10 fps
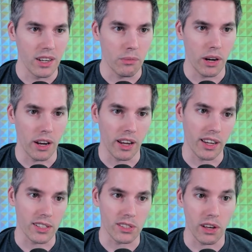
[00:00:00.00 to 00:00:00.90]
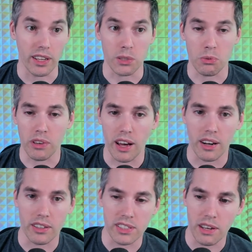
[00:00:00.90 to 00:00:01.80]
But I guess we got
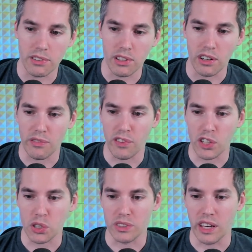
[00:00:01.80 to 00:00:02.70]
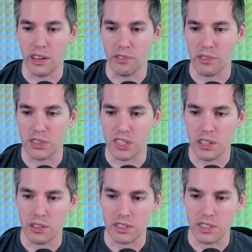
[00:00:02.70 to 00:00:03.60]
ourselves an artificial Delver of
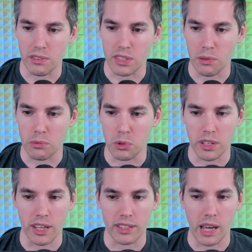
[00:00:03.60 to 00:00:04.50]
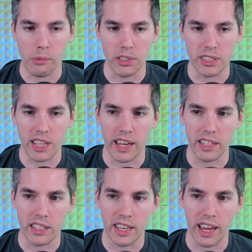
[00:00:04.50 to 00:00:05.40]
Secrets of some sort. Yeah,
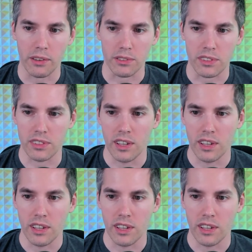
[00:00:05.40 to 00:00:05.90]
double-sided counts.